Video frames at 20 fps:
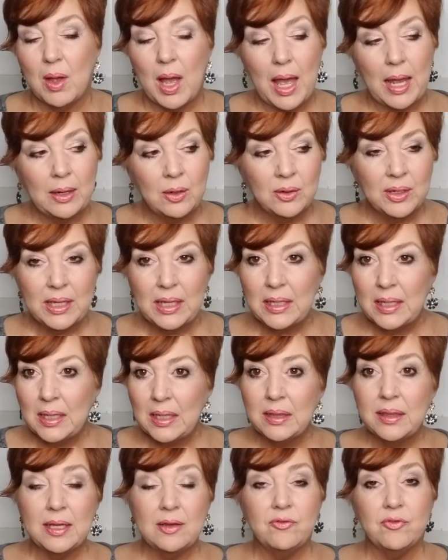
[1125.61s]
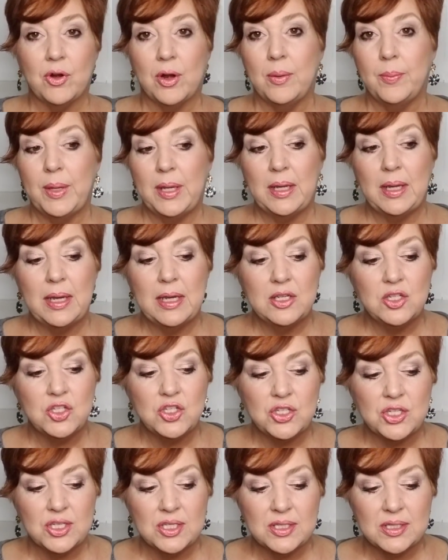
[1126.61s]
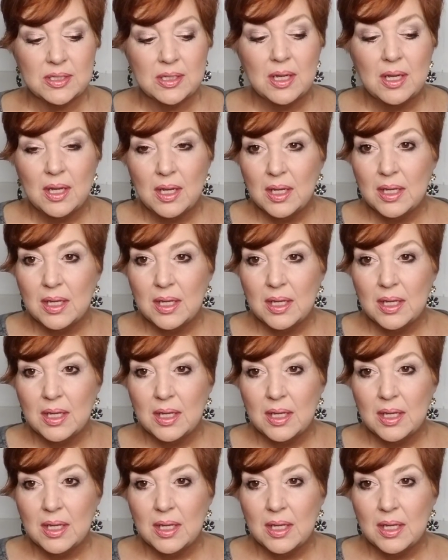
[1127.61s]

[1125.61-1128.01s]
I don't get anything from it. It just